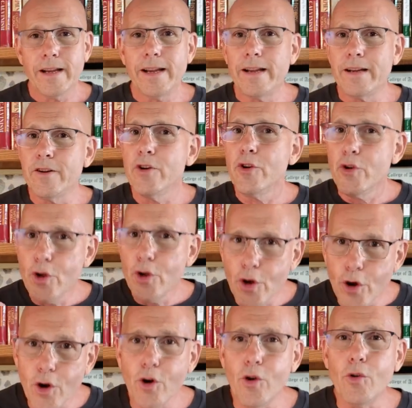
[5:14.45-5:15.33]
He
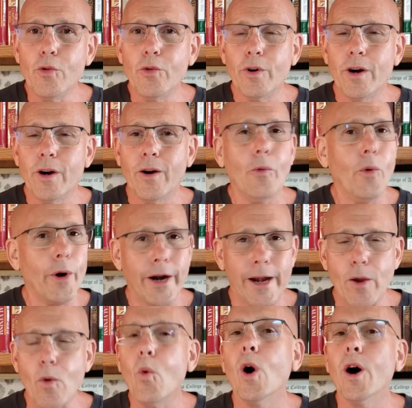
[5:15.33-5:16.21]
knew
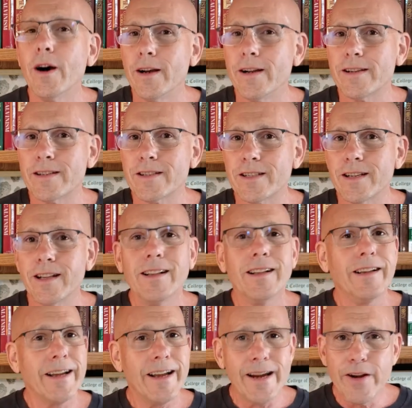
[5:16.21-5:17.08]
what he was.
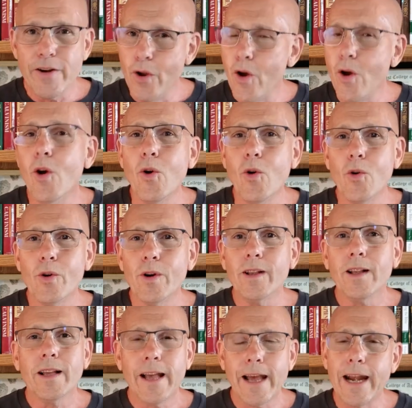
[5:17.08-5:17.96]
He knew,
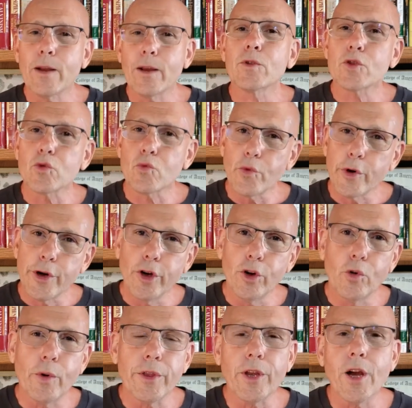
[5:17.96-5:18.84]
and he was
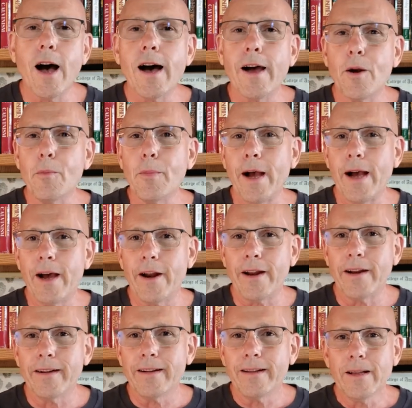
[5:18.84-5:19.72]
real with God
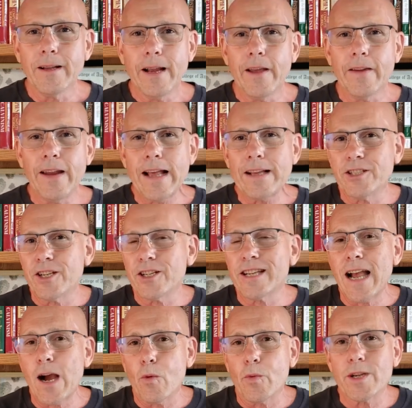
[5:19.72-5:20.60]
about it. And that's
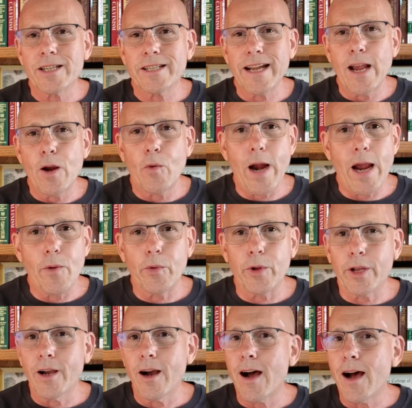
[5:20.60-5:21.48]
just how we stay
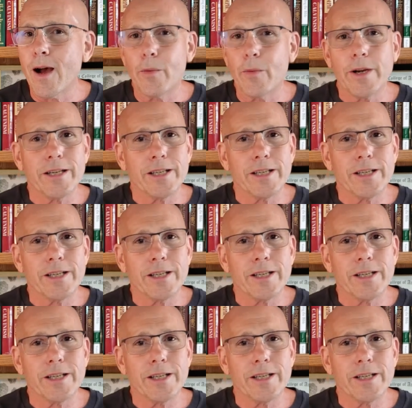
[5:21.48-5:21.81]
right with God.